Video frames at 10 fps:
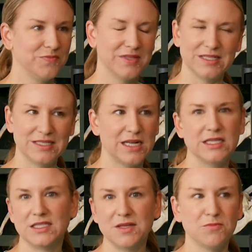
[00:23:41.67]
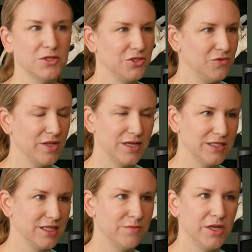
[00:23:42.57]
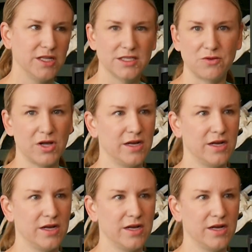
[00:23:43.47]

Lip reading: That's not as simple as you think it's going to be. And he's like, well,